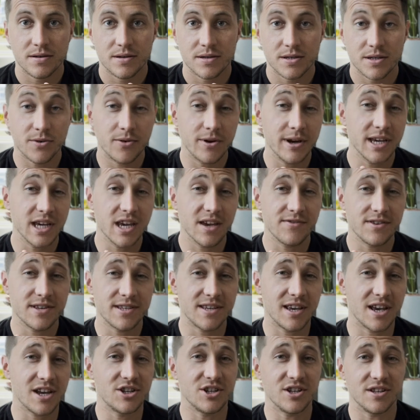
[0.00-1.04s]
So I gave a
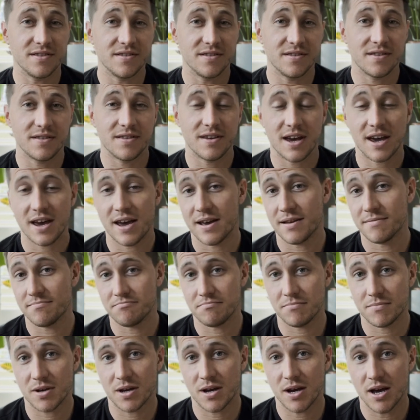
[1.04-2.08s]
session that
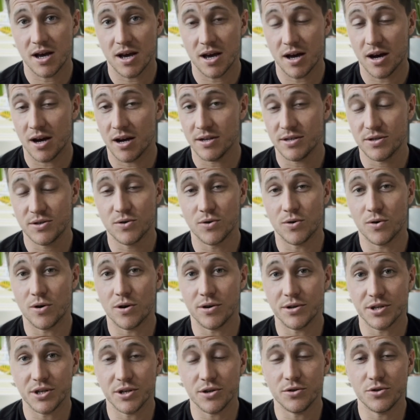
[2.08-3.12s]
I saw
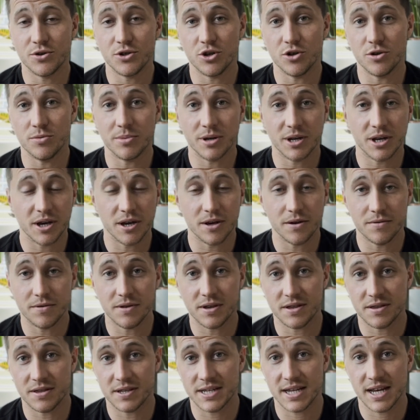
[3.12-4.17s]
on YouTube ago the
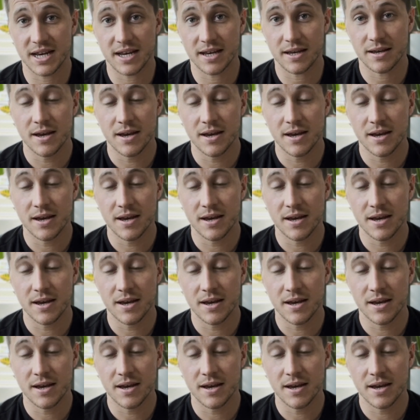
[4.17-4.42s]
other day.